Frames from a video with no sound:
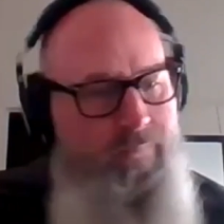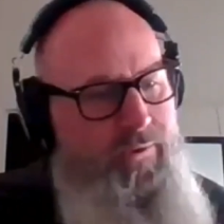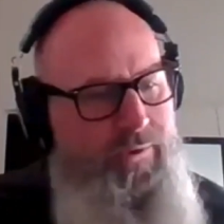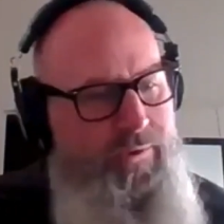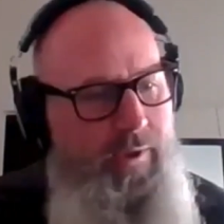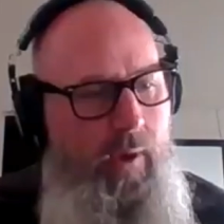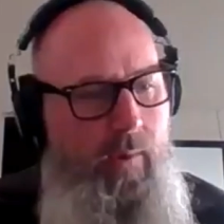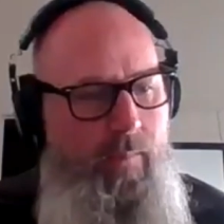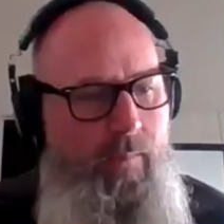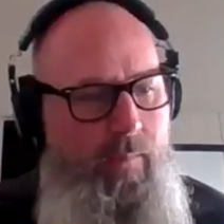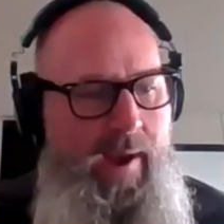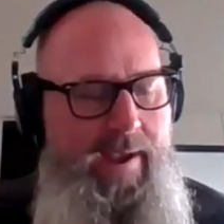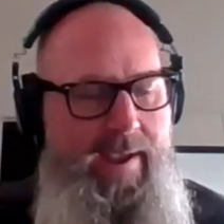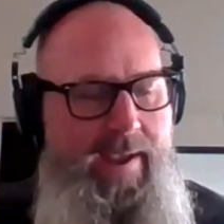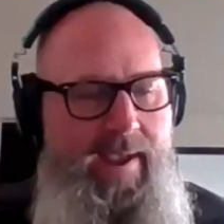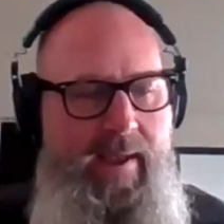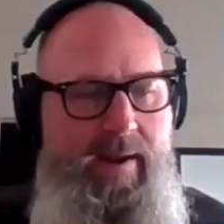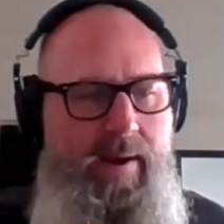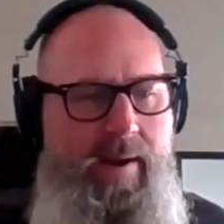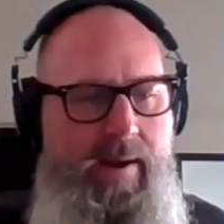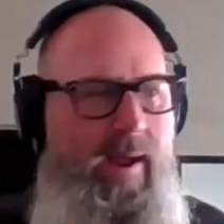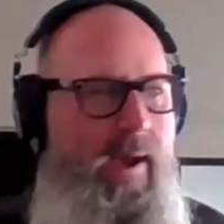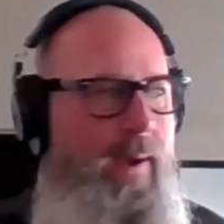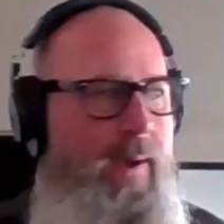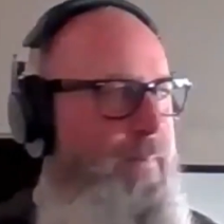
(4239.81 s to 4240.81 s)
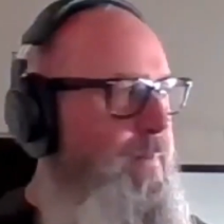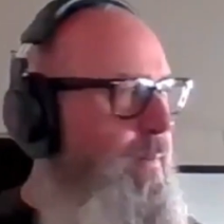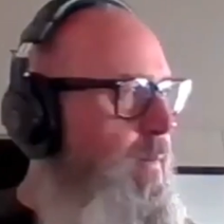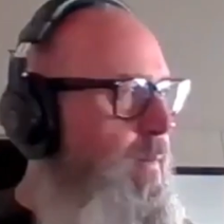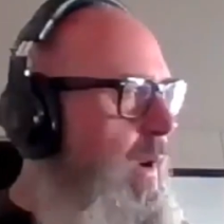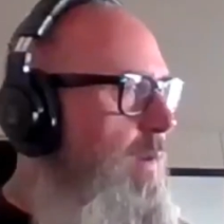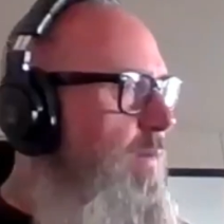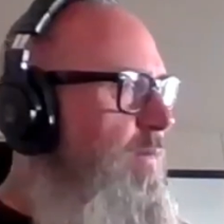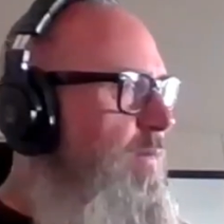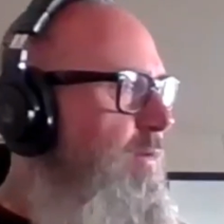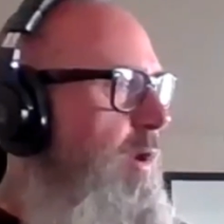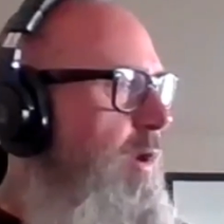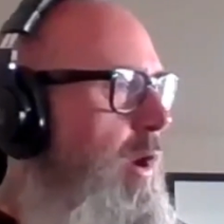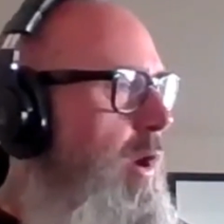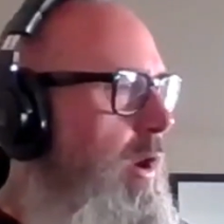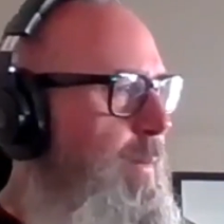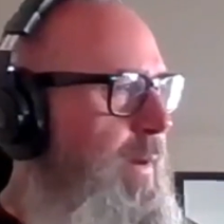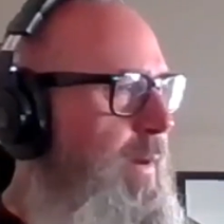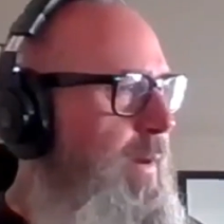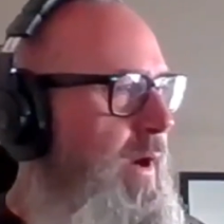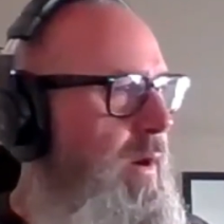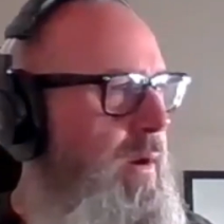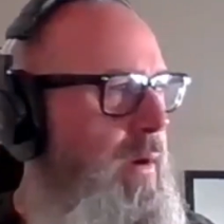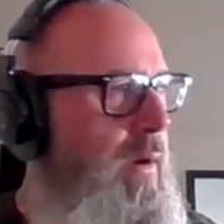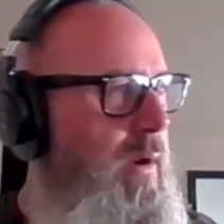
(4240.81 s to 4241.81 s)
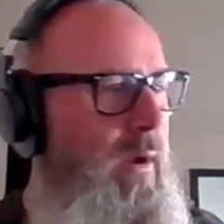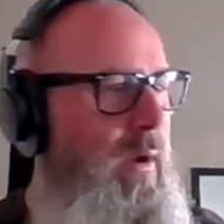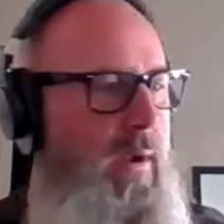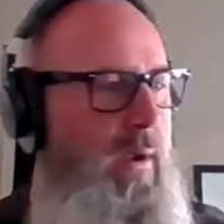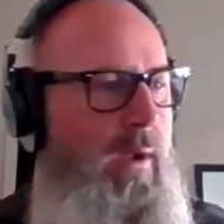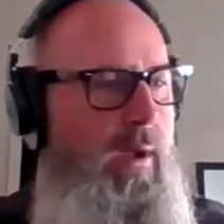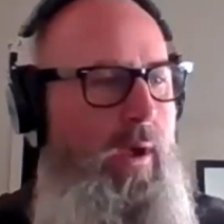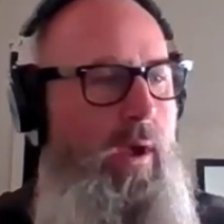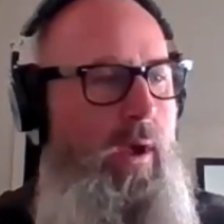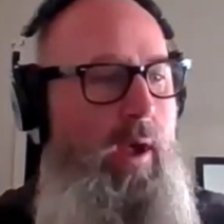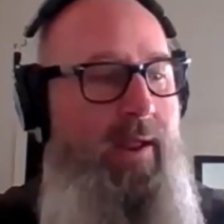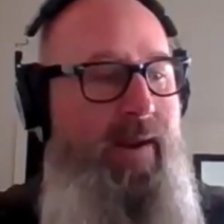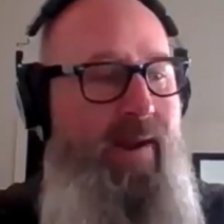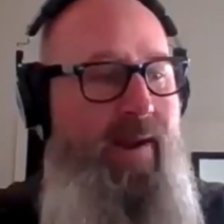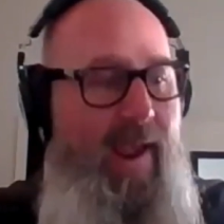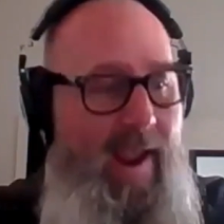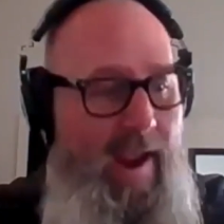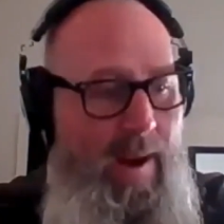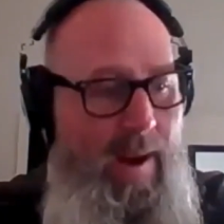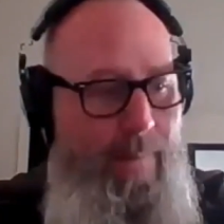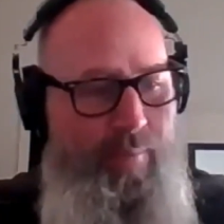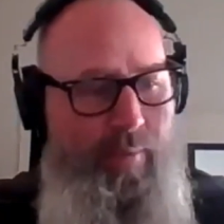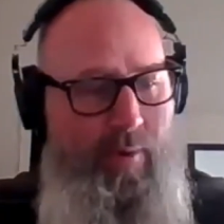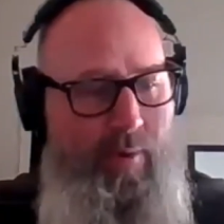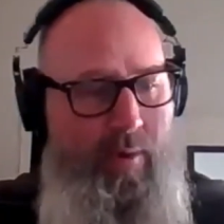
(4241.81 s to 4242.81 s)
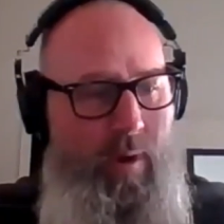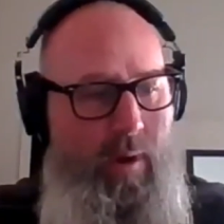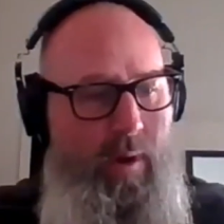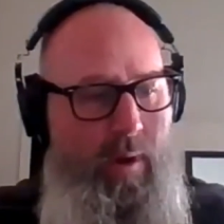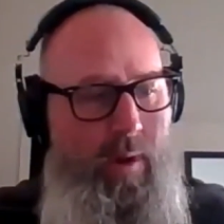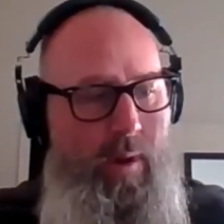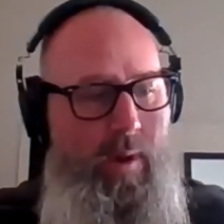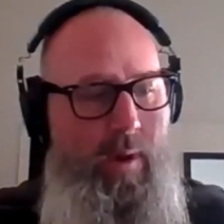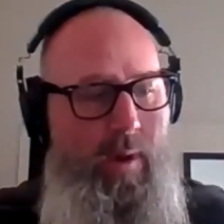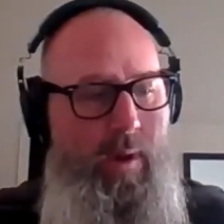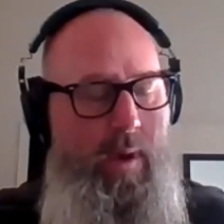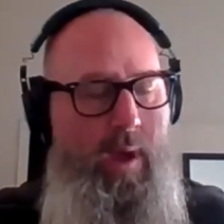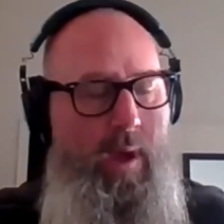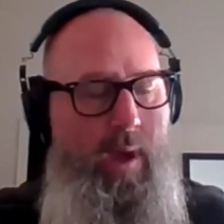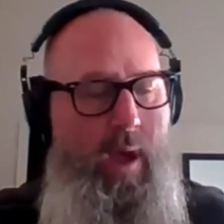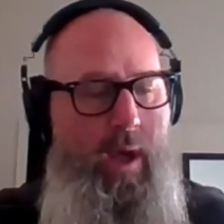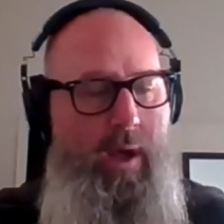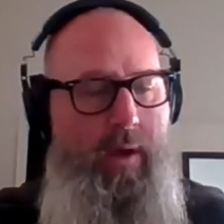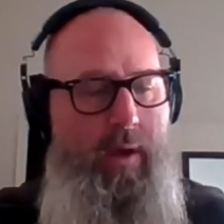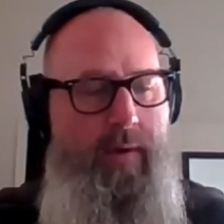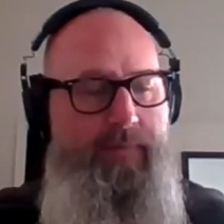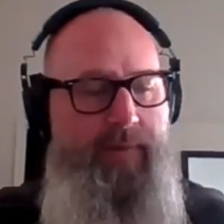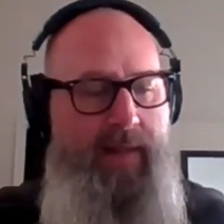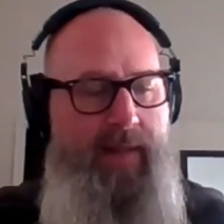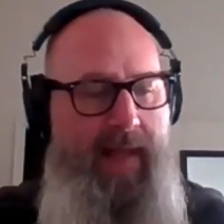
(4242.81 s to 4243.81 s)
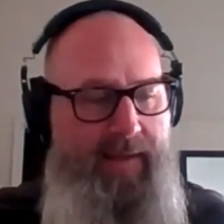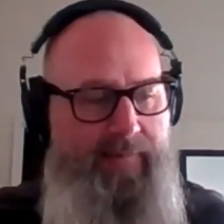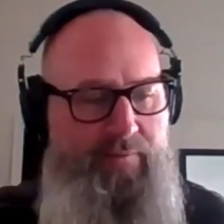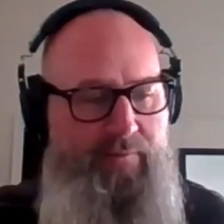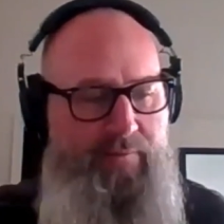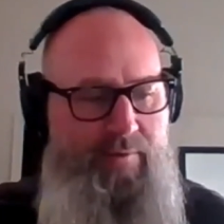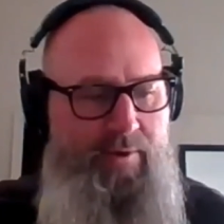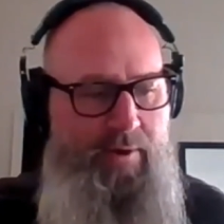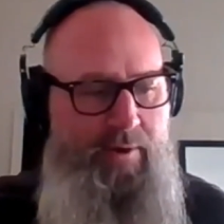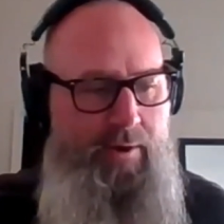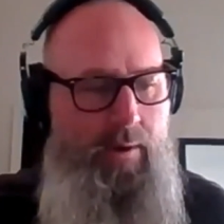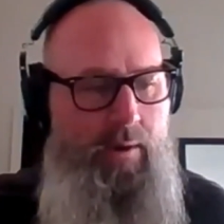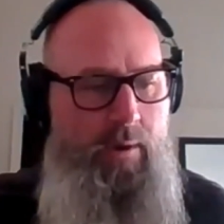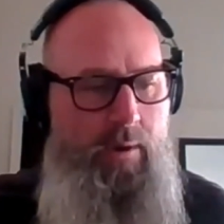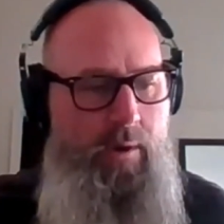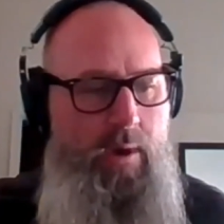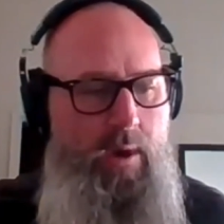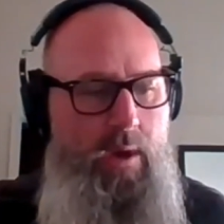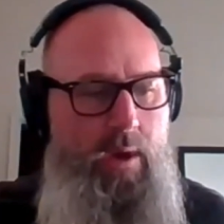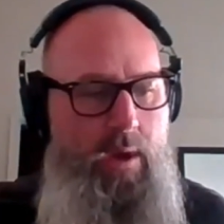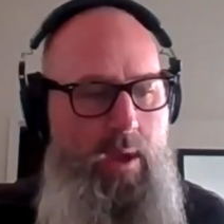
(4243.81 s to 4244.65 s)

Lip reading: So I was at home here in April of last year,